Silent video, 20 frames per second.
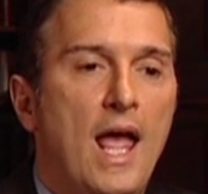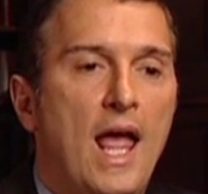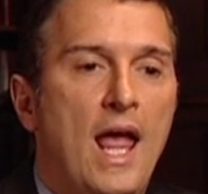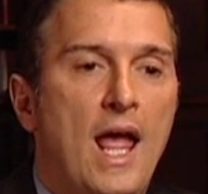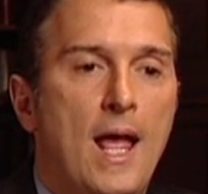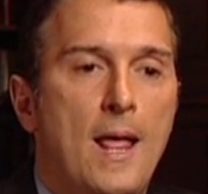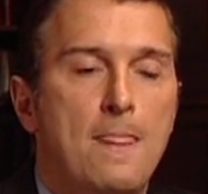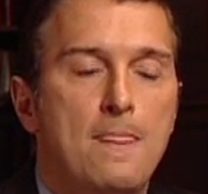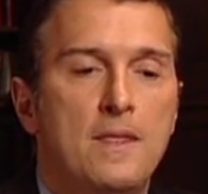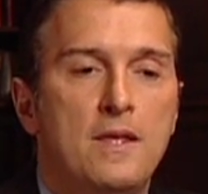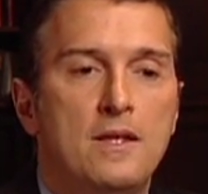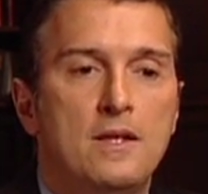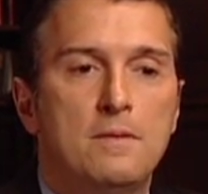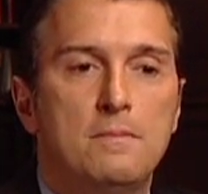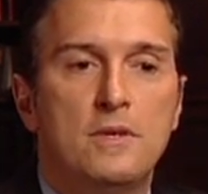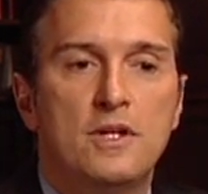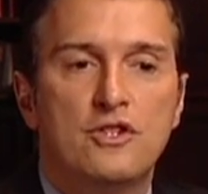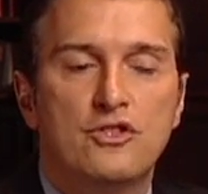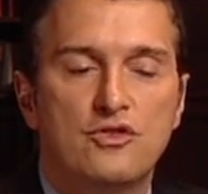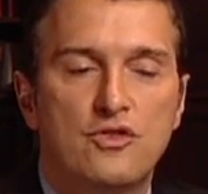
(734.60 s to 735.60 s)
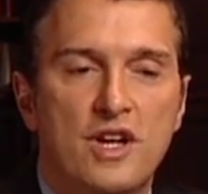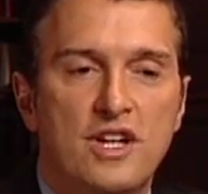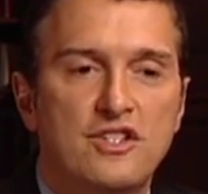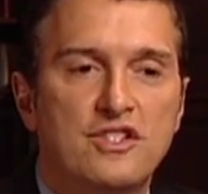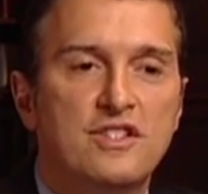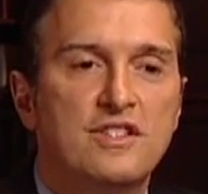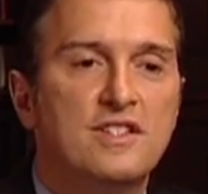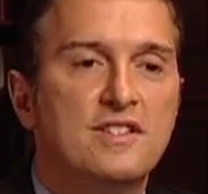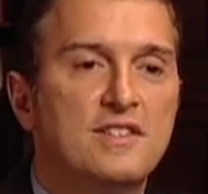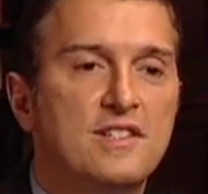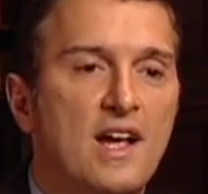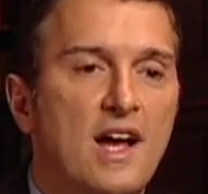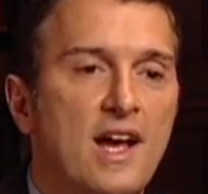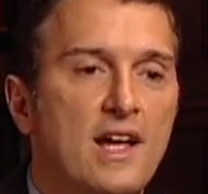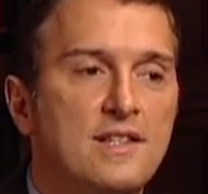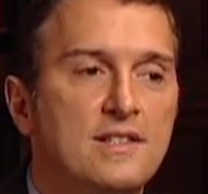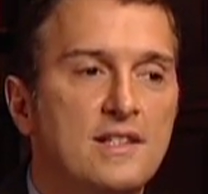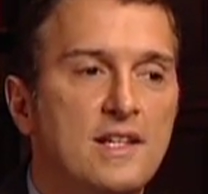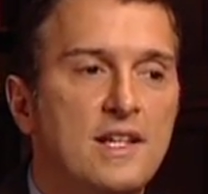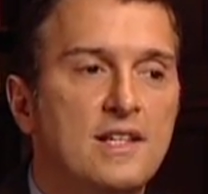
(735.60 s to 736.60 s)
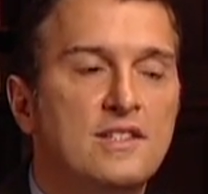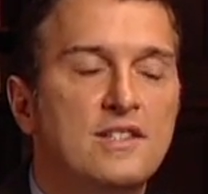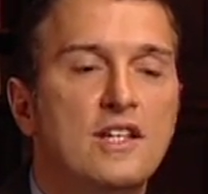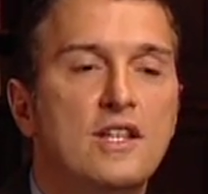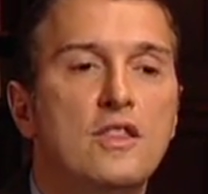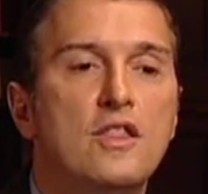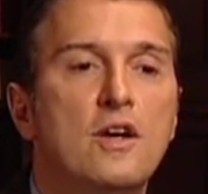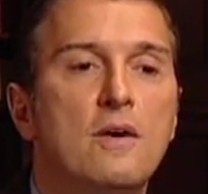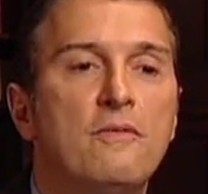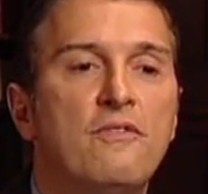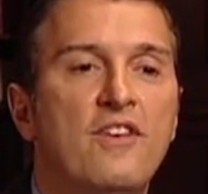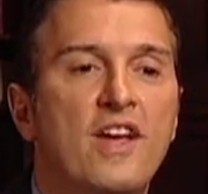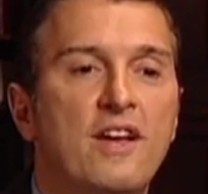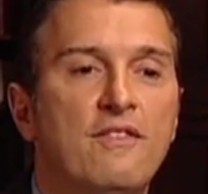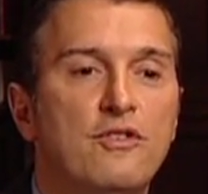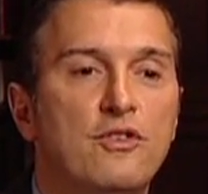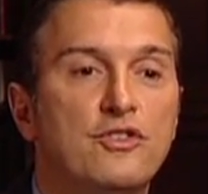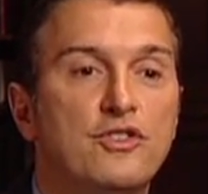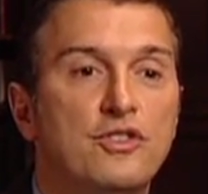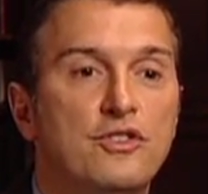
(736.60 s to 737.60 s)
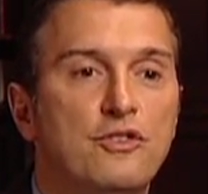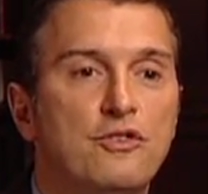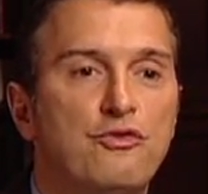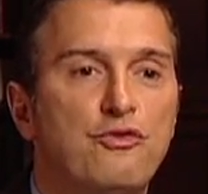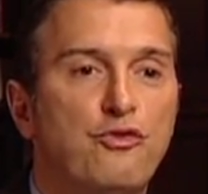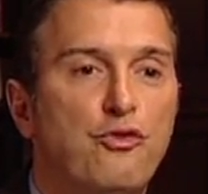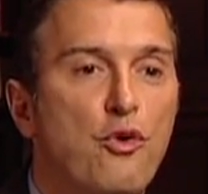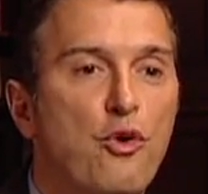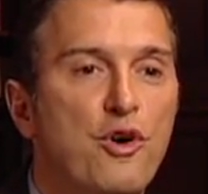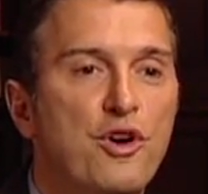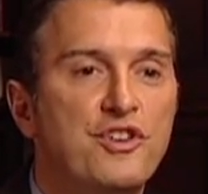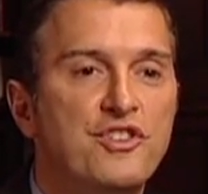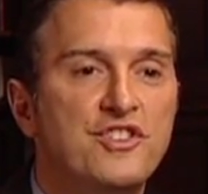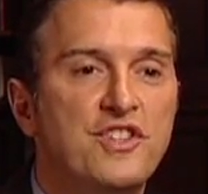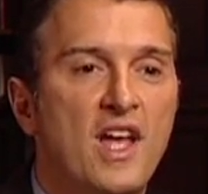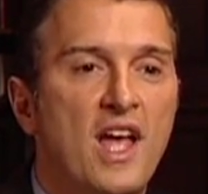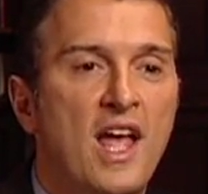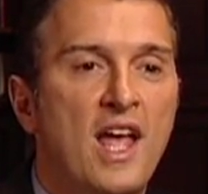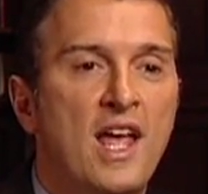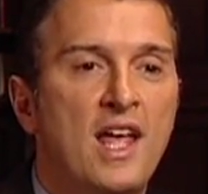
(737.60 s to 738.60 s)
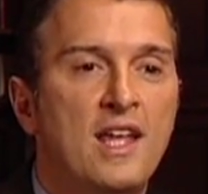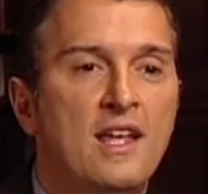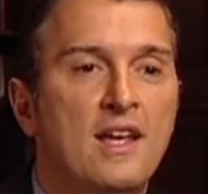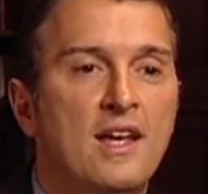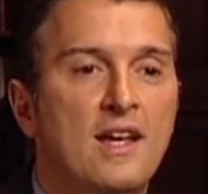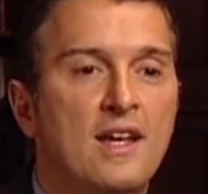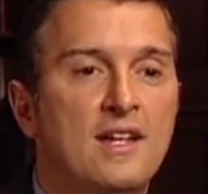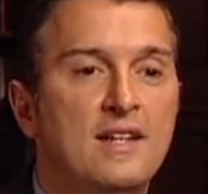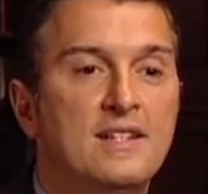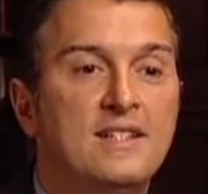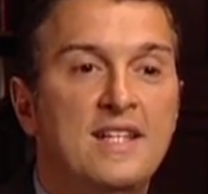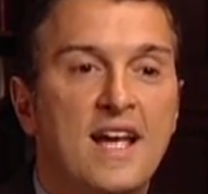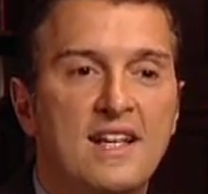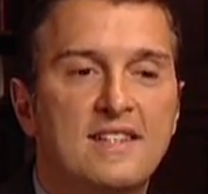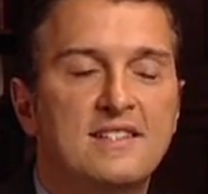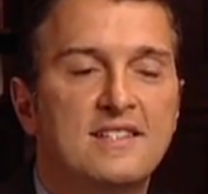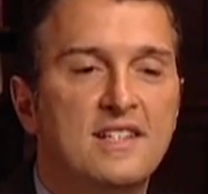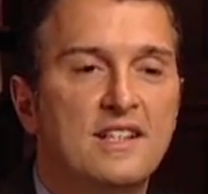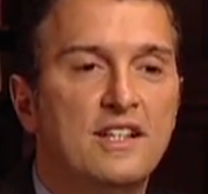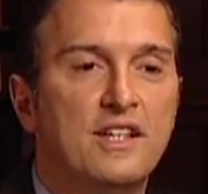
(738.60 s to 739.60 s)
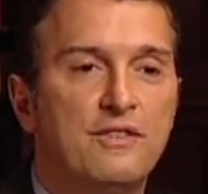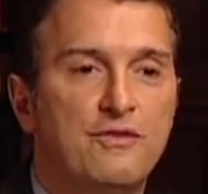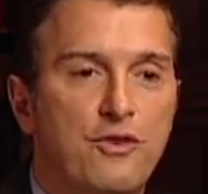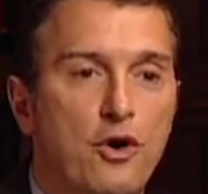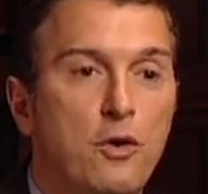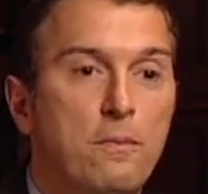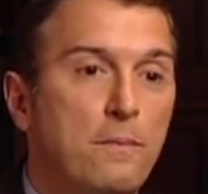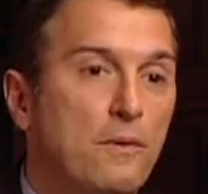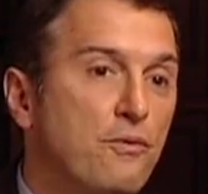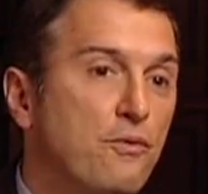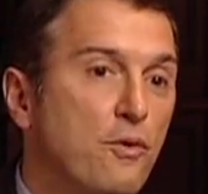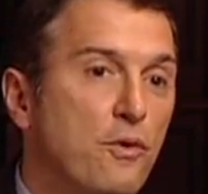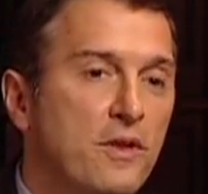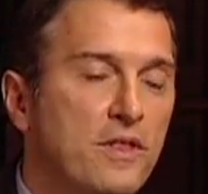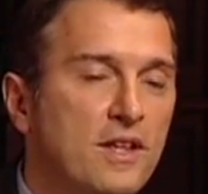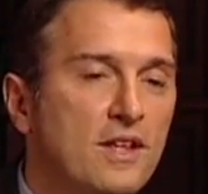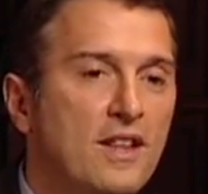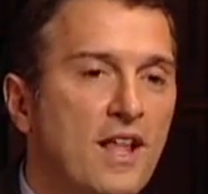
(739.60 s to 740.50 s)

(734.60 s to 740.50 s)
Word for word: and the administration decides it's in their favor to force a debt ceiling vote before the